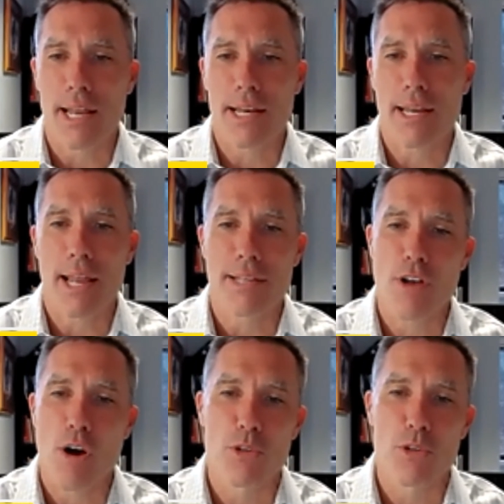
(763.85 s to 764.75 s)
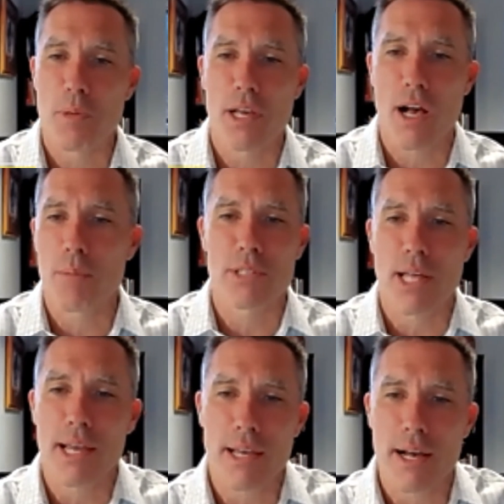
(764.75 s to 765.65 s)
and it's almost
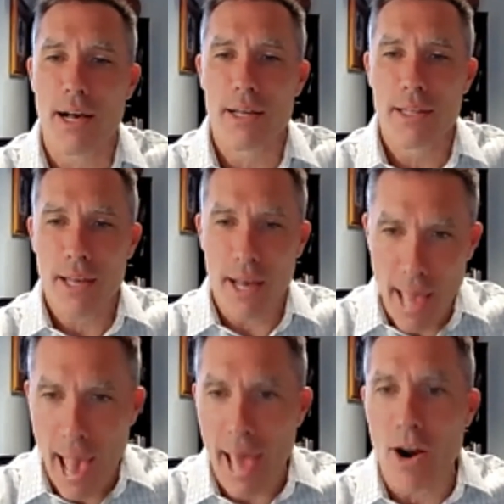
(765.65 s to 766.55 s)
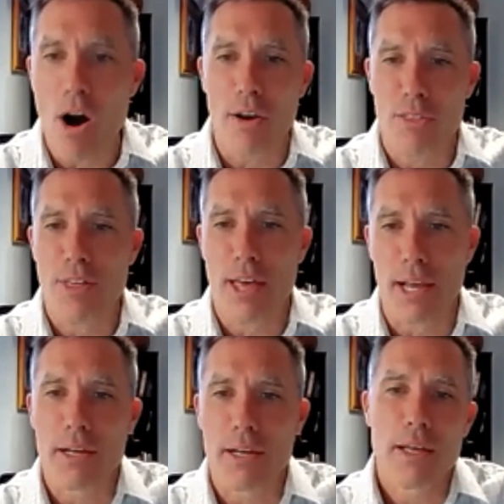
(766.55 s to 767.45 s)
becomes like an add-on
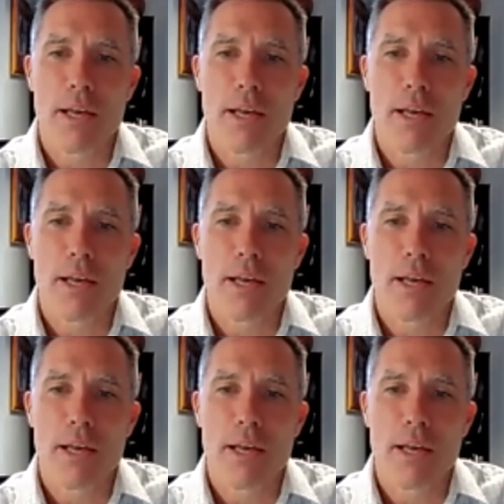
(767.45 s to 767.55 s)
thing.